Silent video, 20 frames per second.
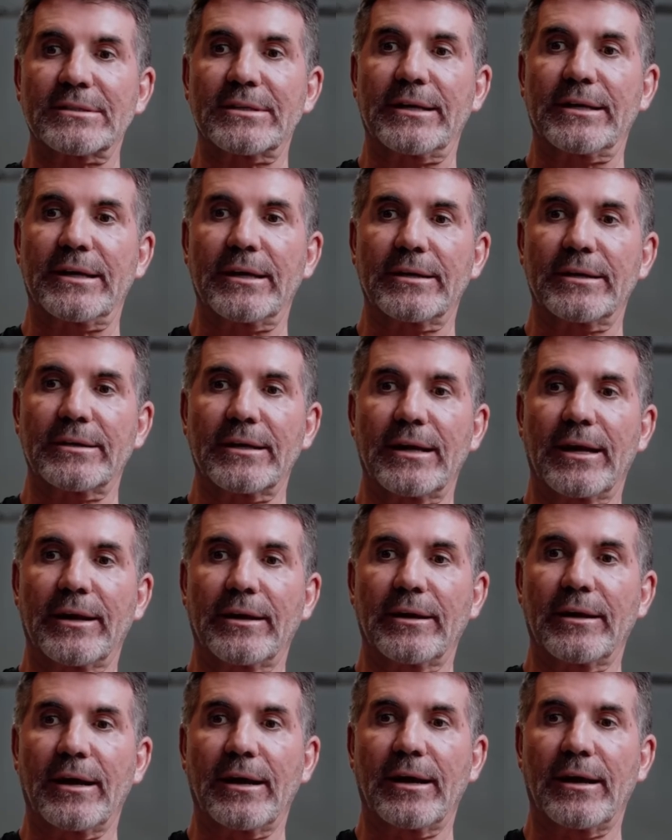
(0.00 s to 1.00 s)
Liam's
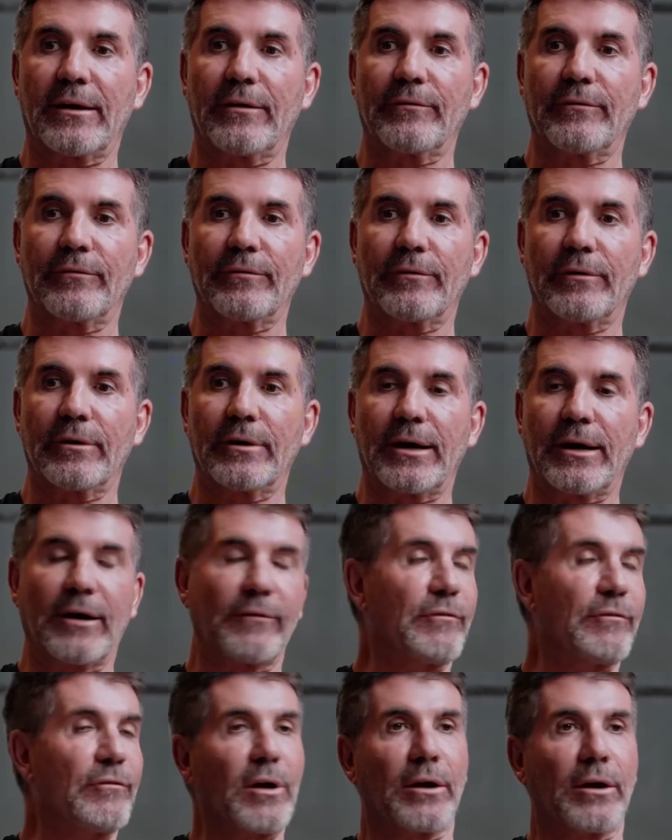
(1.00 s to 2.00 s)
death was not just the
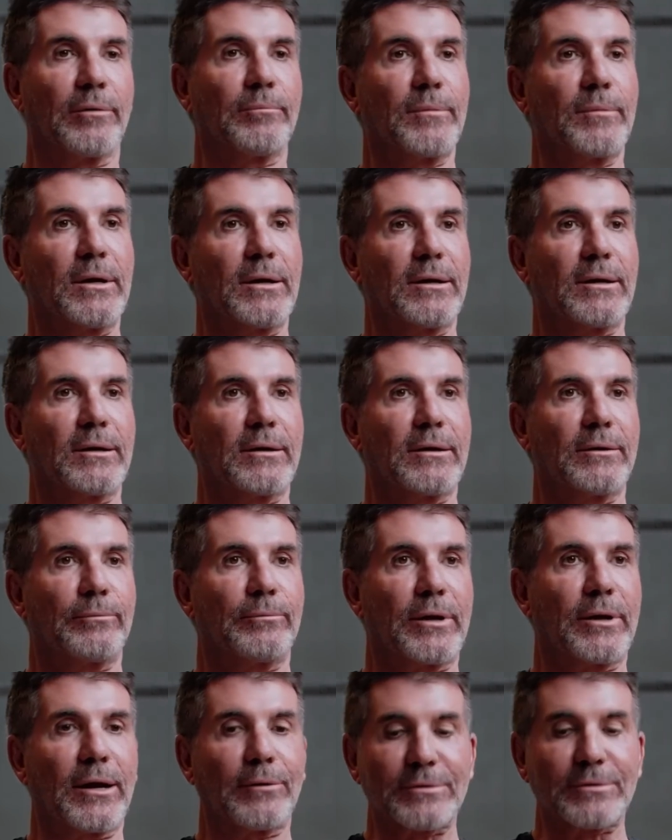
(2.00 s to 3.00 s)
loss of a talented
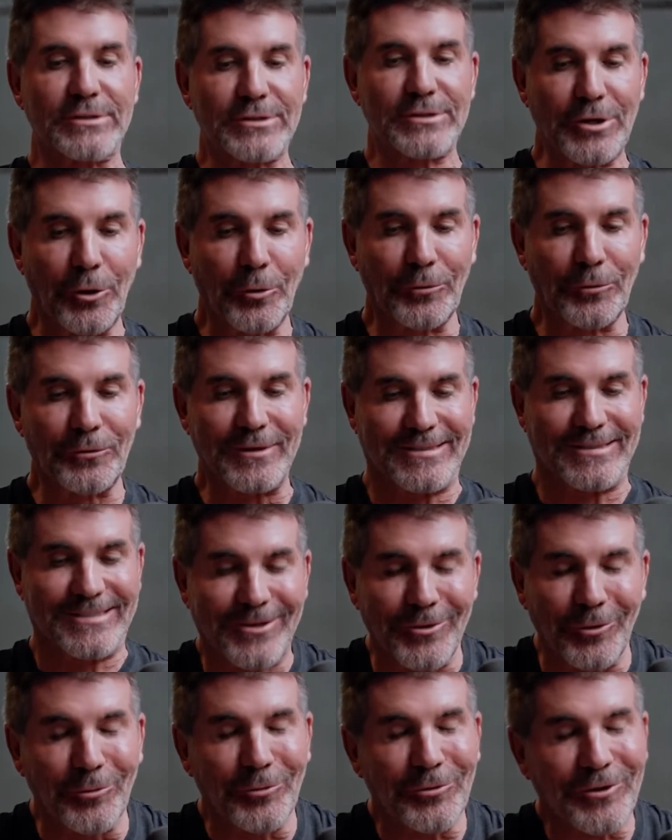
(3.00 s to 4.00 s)
artist, but the
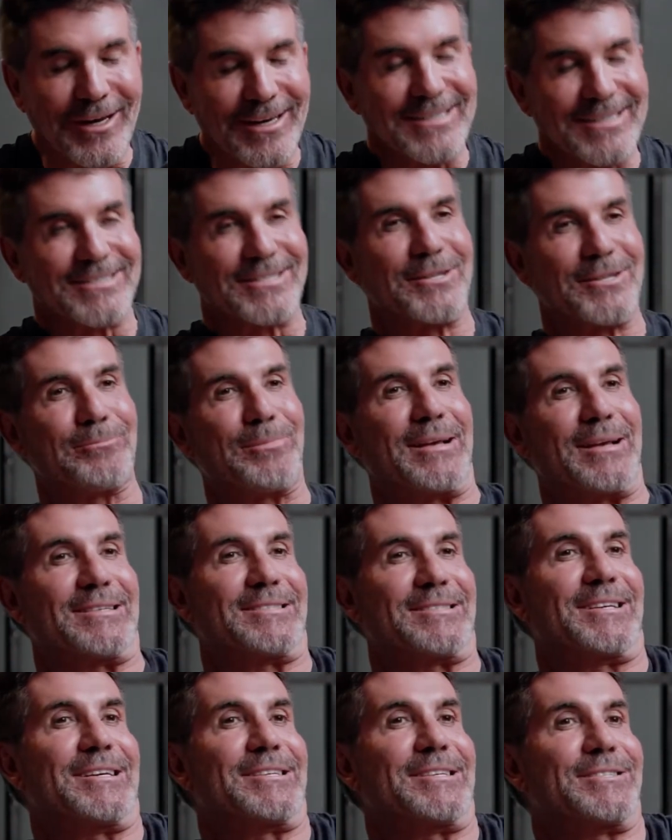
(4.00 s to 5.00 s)
loss of someone Simon
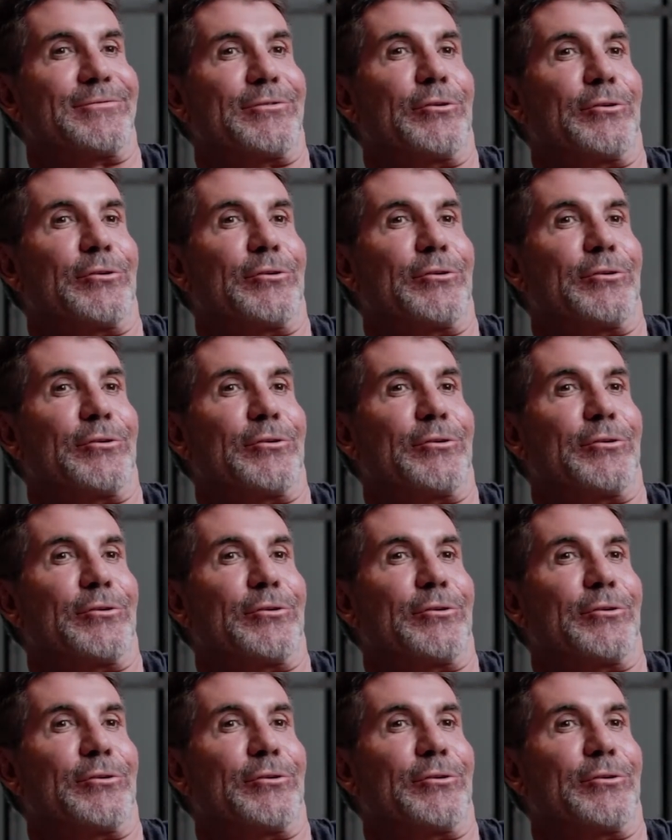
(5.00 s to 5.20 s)
had come to